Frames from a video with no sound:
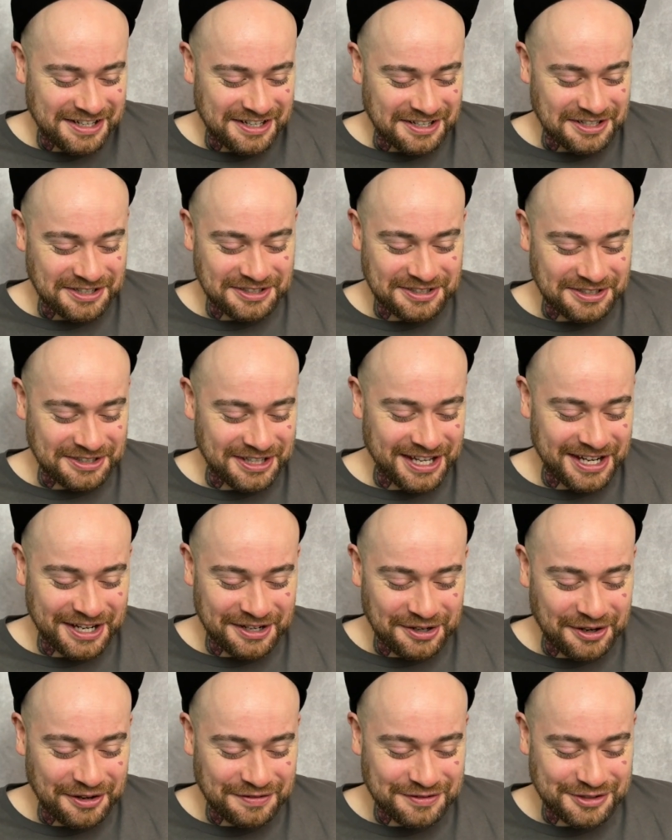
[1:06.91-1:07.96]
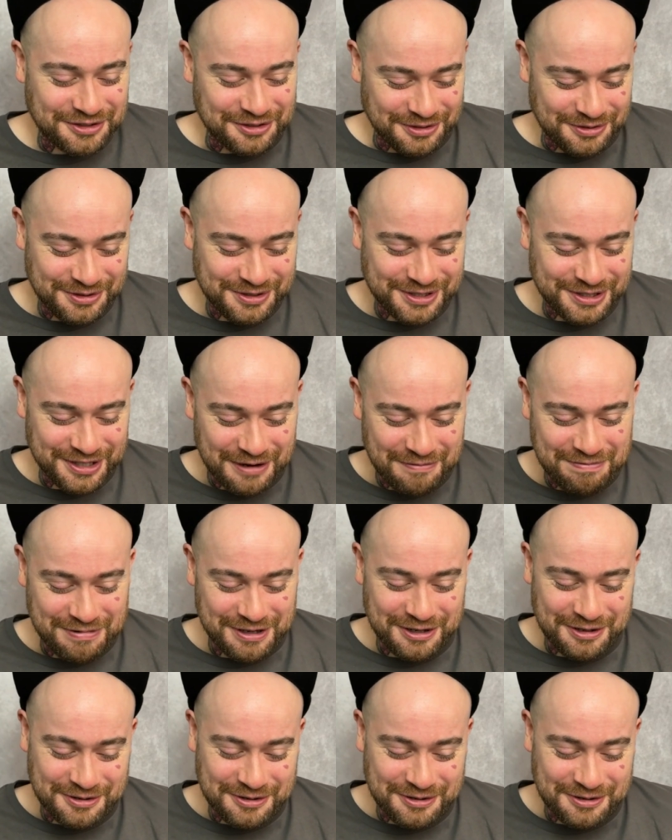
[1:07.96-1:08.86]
"Uncle Adolf's goose stepping